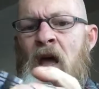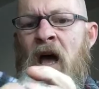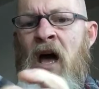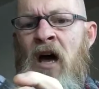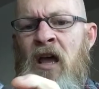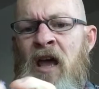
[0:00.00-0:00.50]

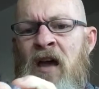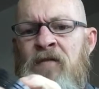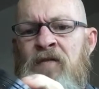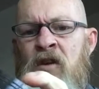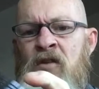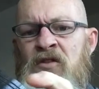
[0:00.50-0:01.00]
I
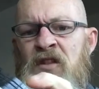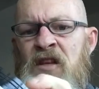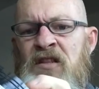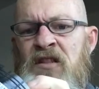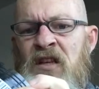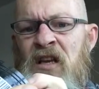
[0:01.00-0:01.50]
have used
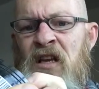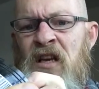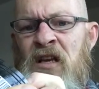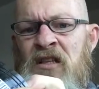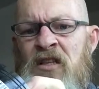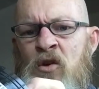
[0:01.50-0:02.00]
this,
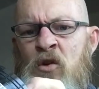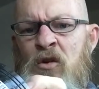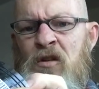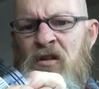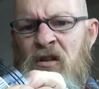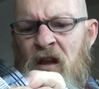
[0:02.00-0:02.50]
and it's
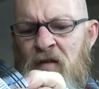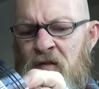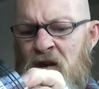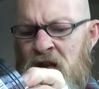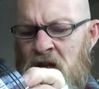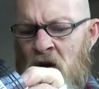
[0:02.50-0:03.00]

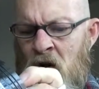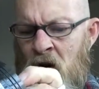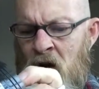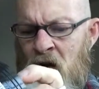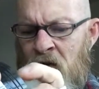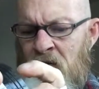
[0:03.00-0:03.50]
definitely
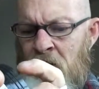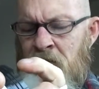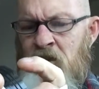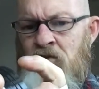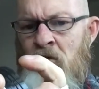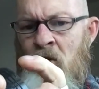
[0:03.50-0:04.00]
got a
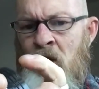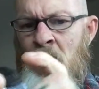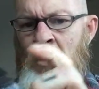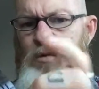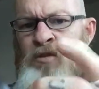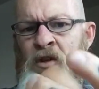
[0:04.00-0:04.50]
very strong
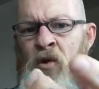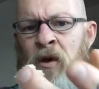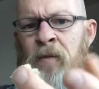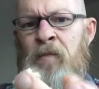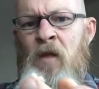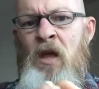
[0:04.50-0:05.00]
hold to
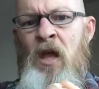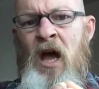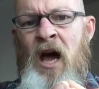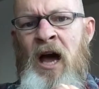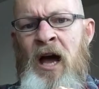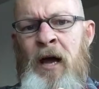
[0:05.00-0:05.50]
it.
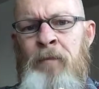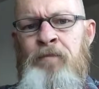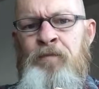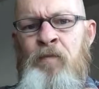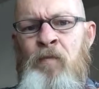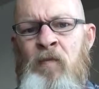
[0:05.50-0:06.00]
Like
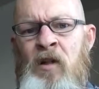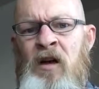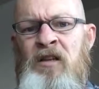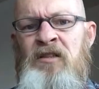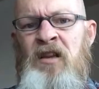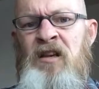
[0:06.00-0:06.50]

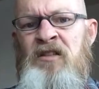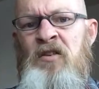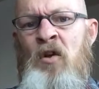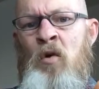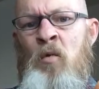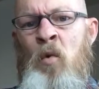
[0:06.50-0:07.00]
I say, it's
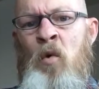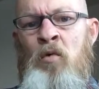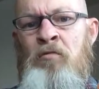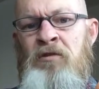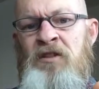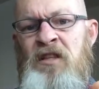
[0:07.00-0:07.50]
not
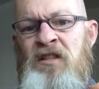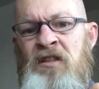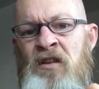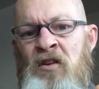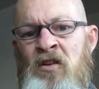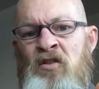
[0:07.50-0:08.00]
water
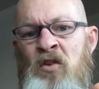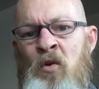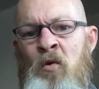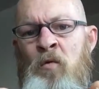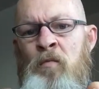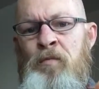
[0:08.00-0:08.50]
resistant at
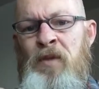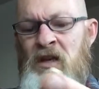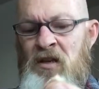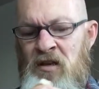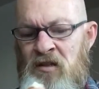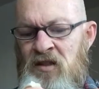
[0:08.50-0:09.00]
all,
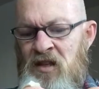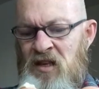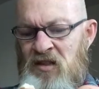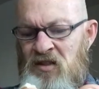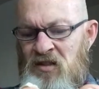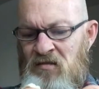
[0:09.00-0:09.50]
because
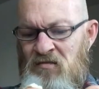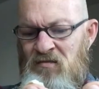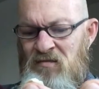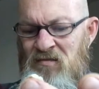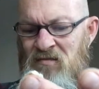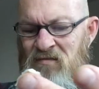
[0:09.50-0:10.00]
it's
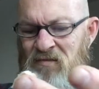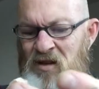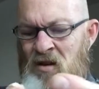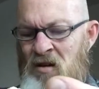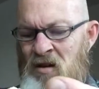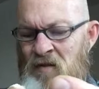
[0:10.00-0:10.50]

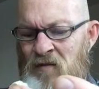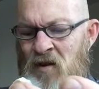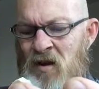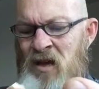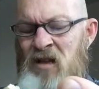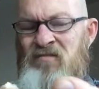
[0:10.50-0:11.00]
kind of
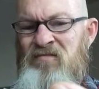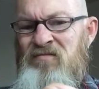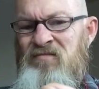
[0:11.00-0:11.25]
like